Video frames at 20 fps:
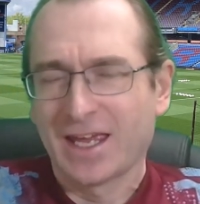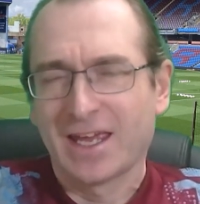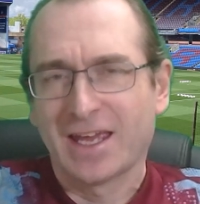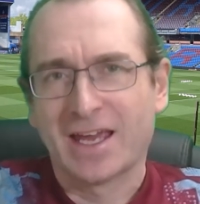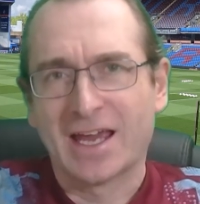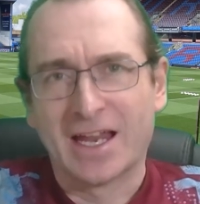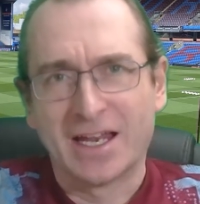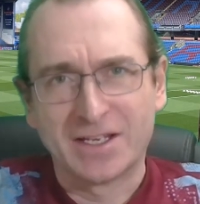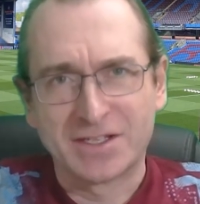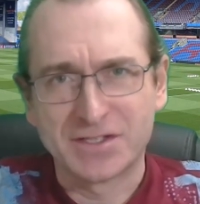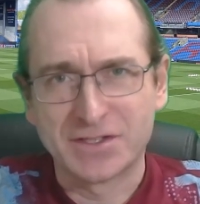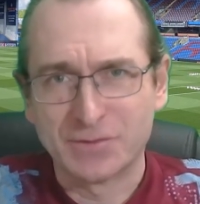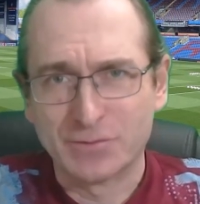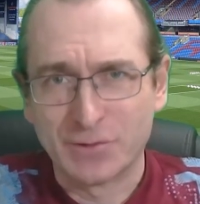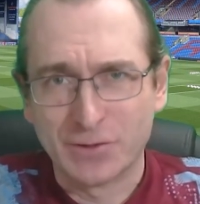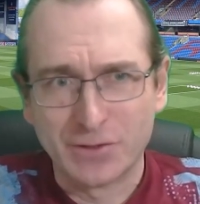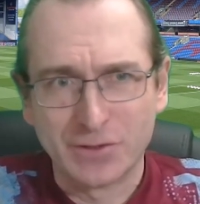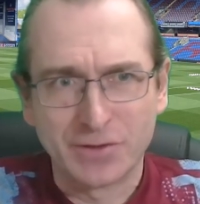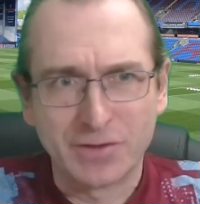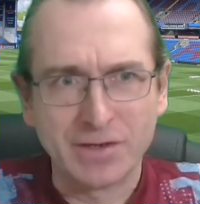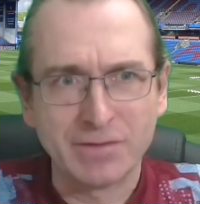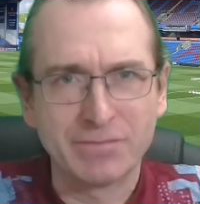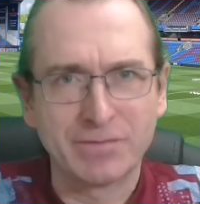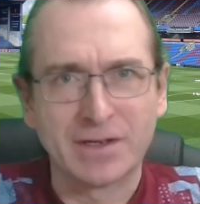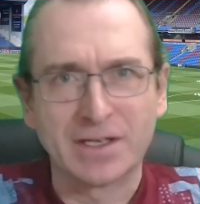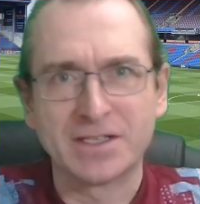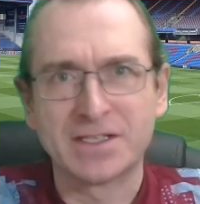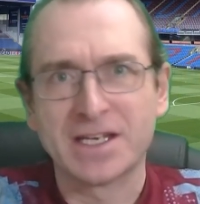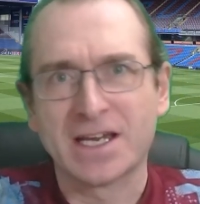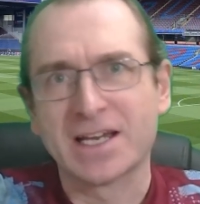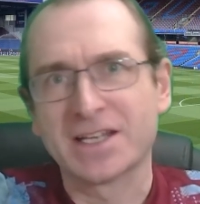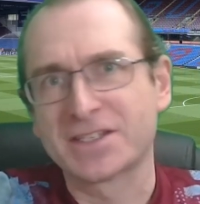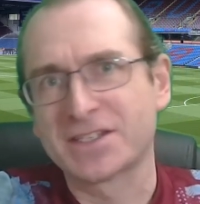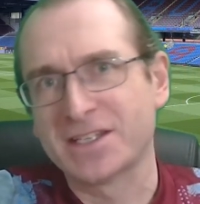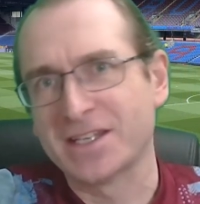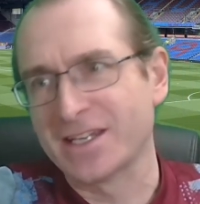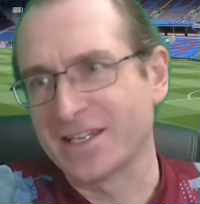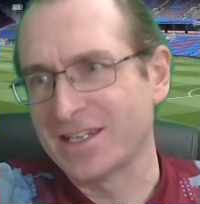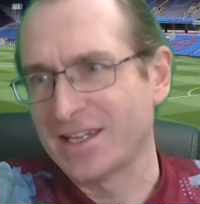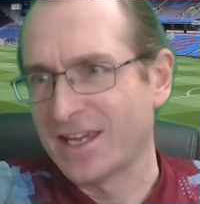Anna Sorori,
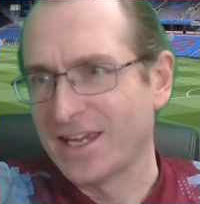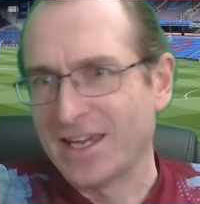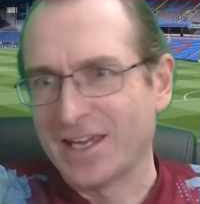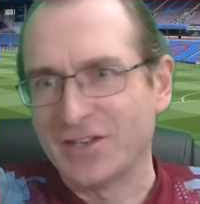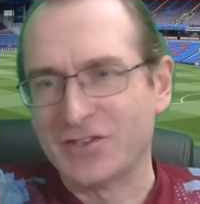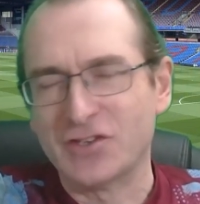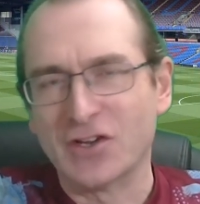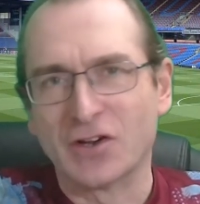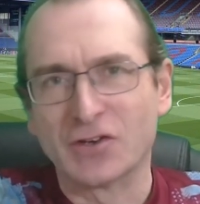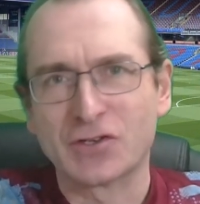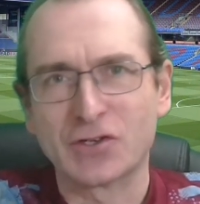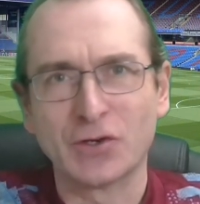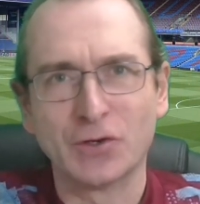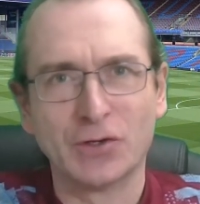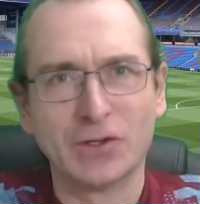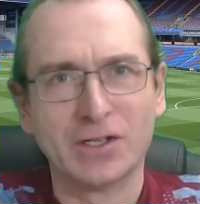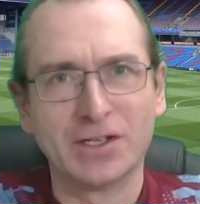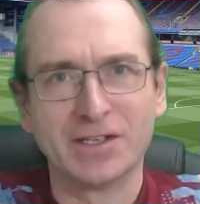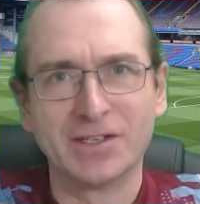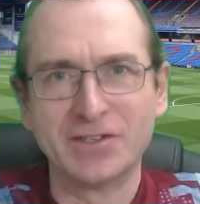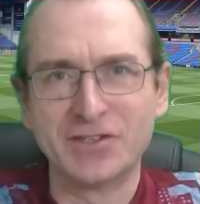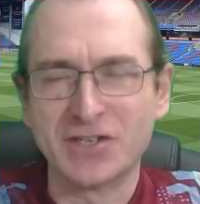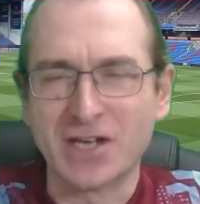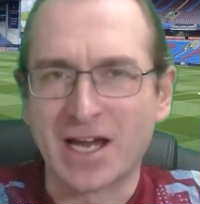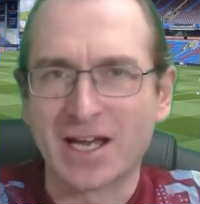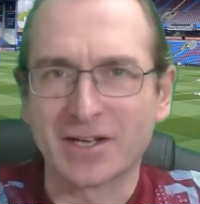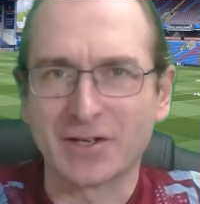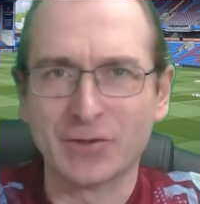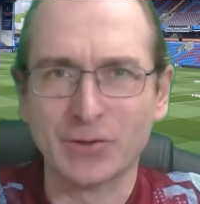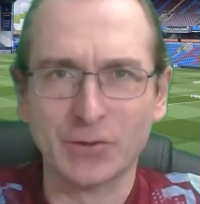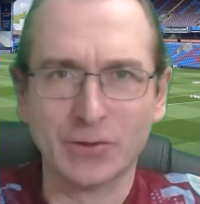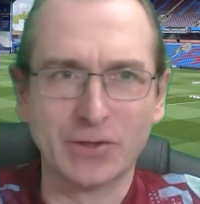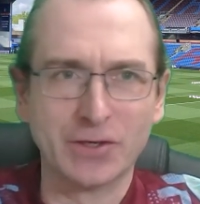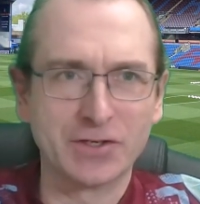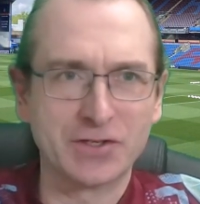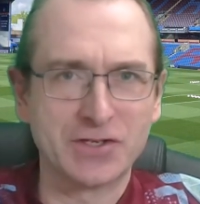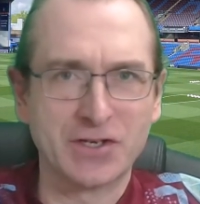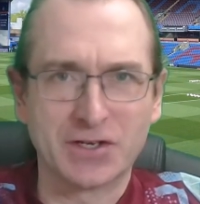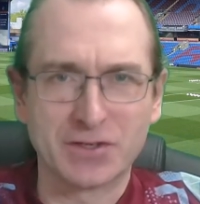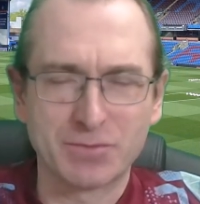fantastic. Josh Cullen, Jack
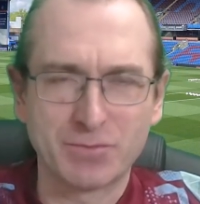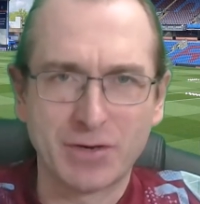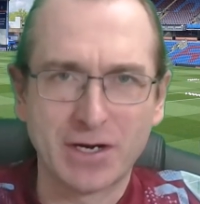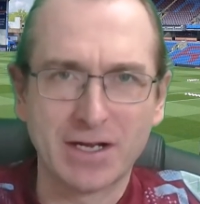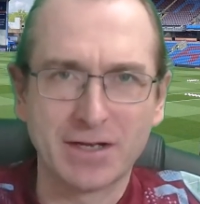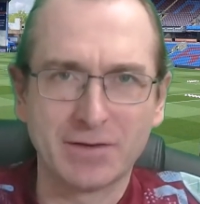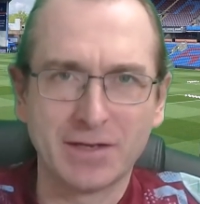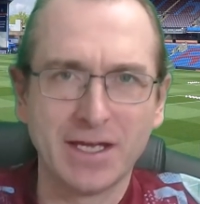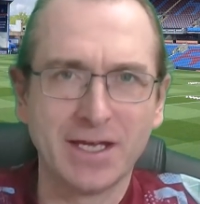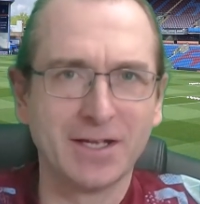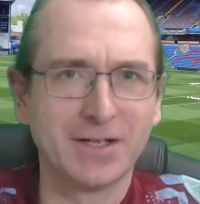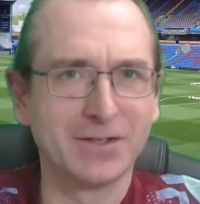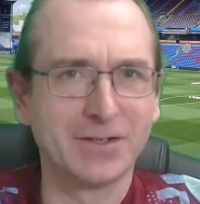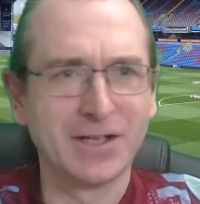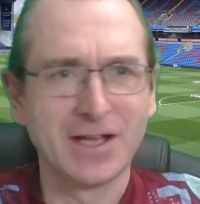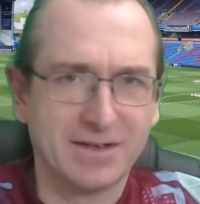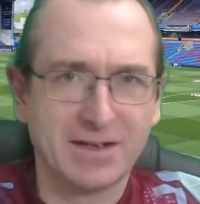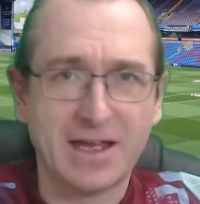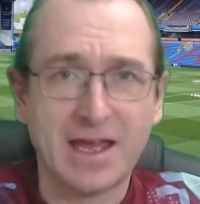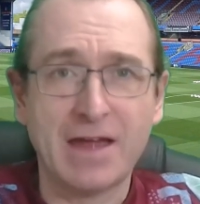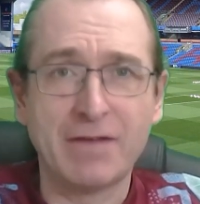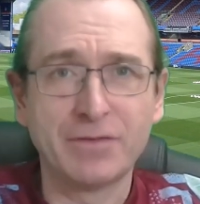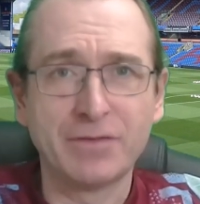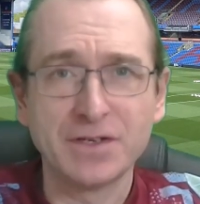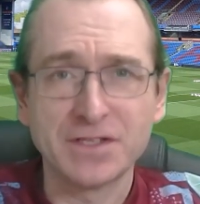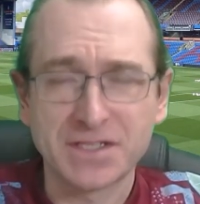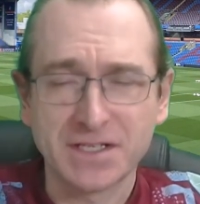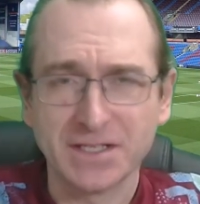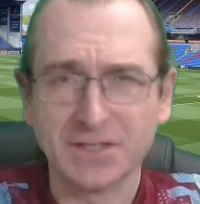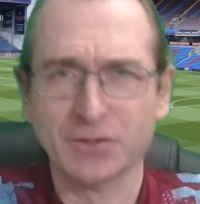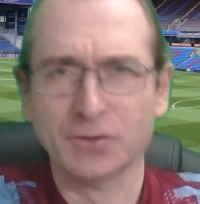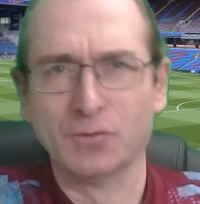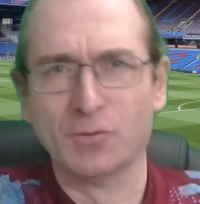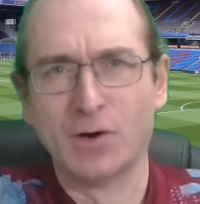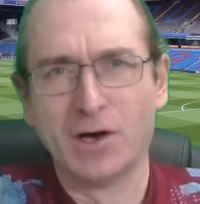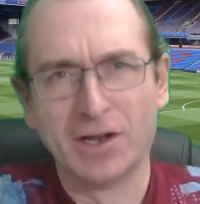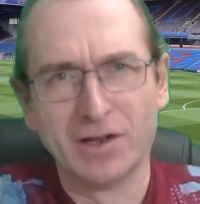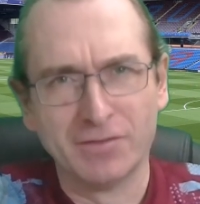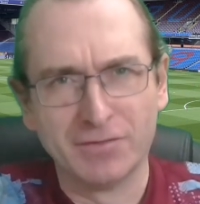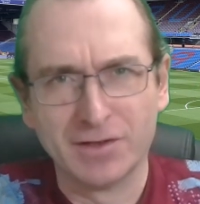Cork, Josh Brownhill. Every single
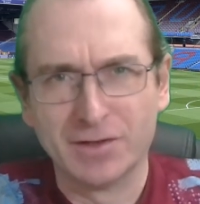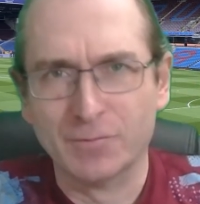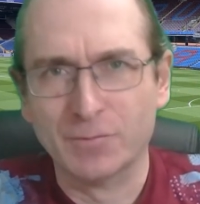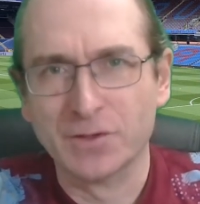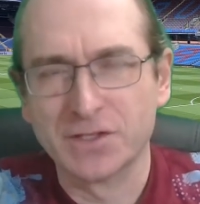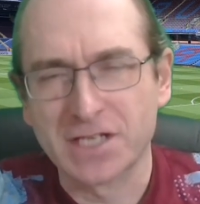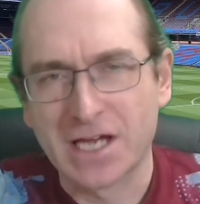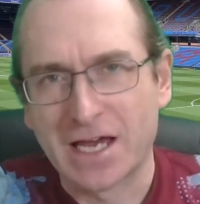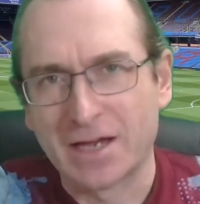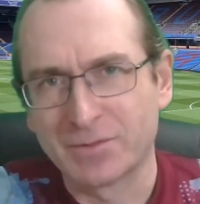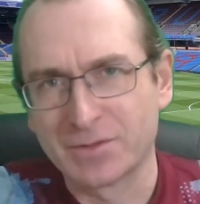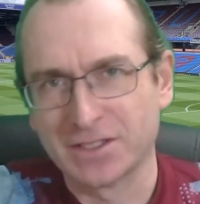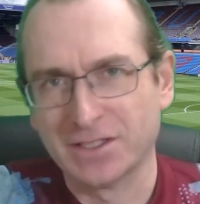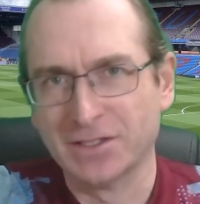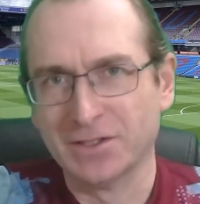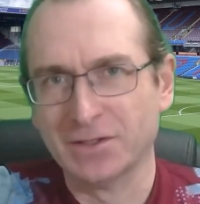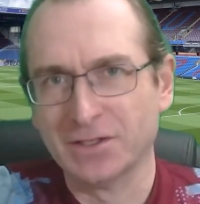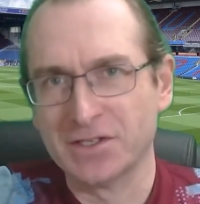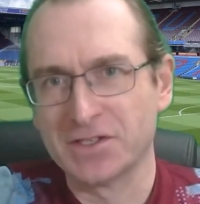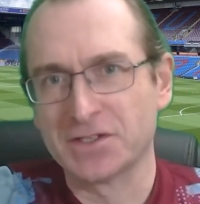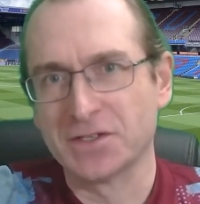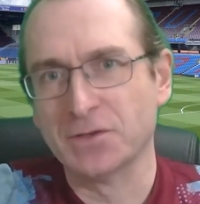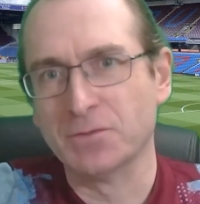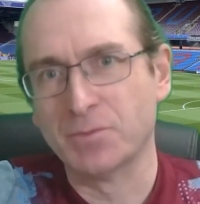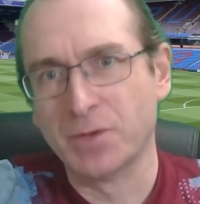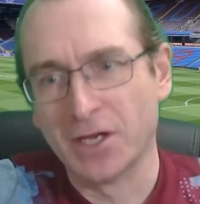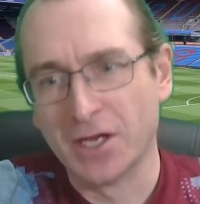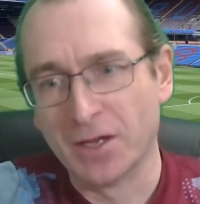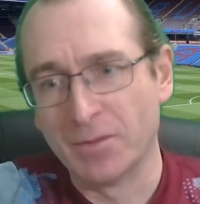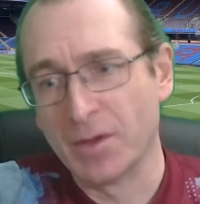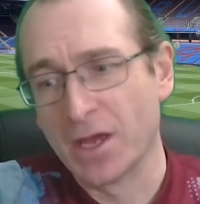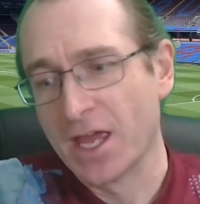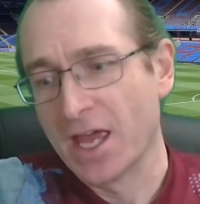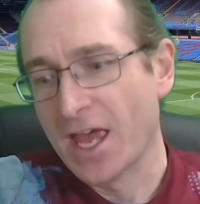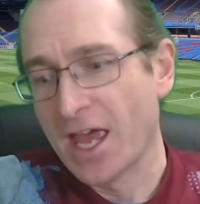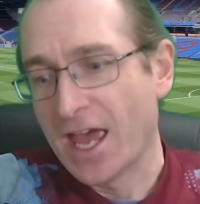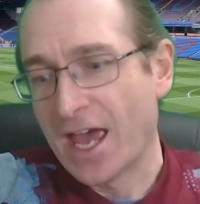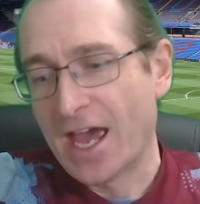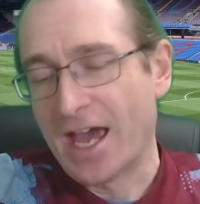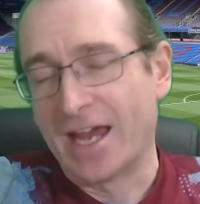one of them was absolutely superb.
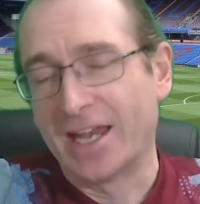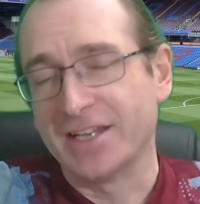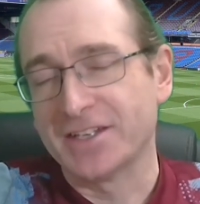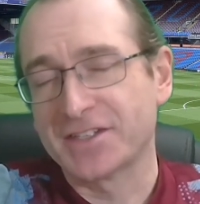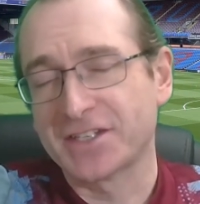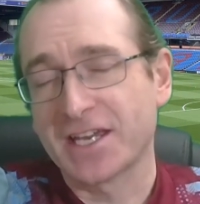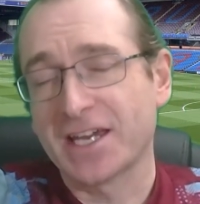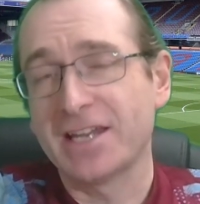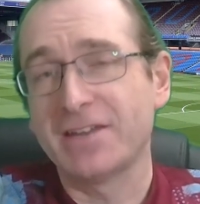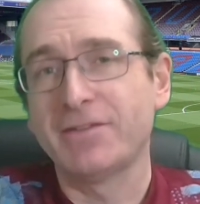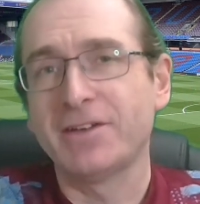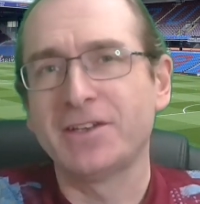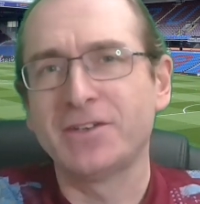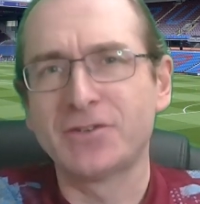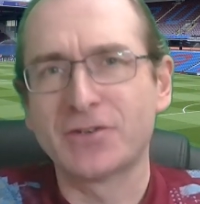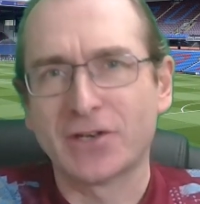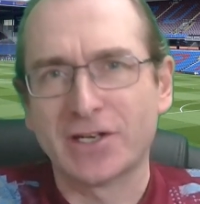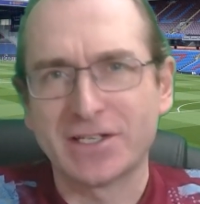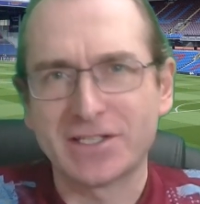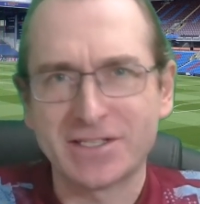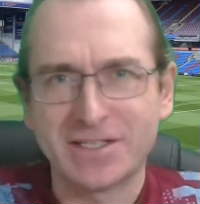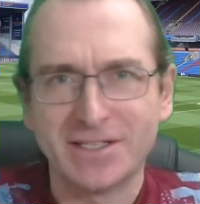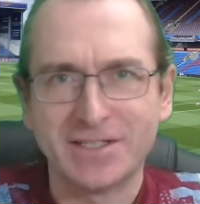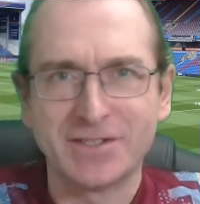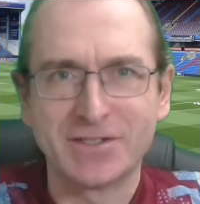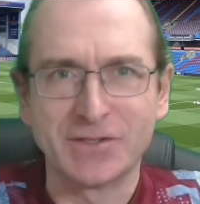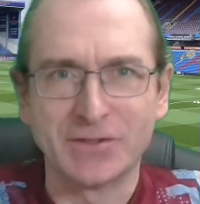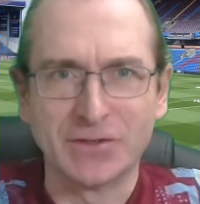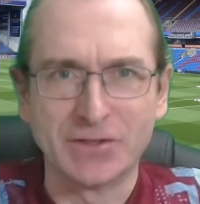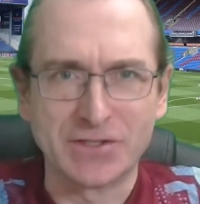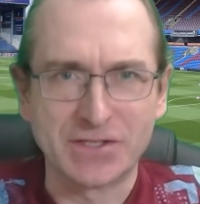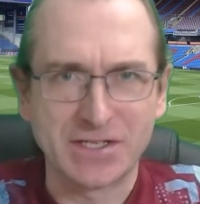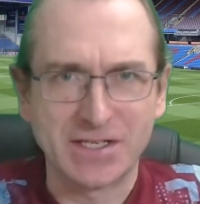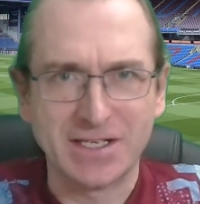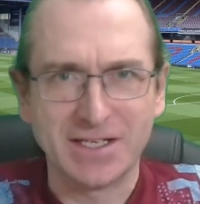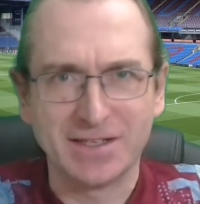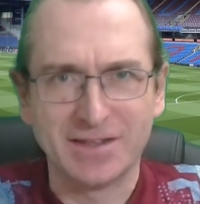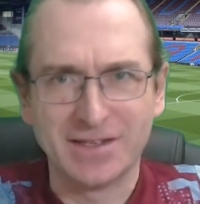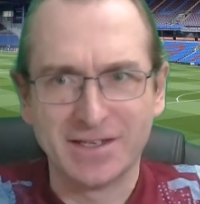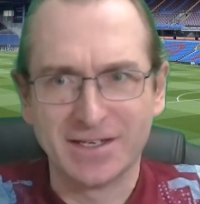And it's kind of interesting sort of
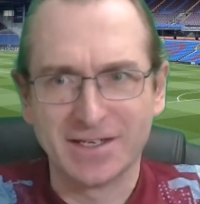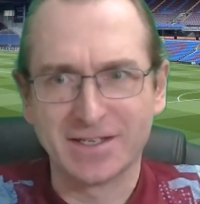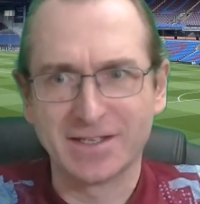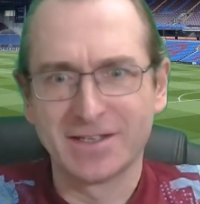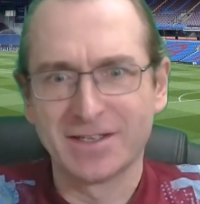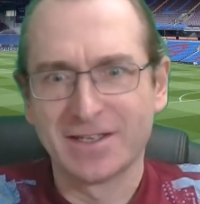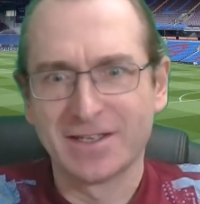seeing the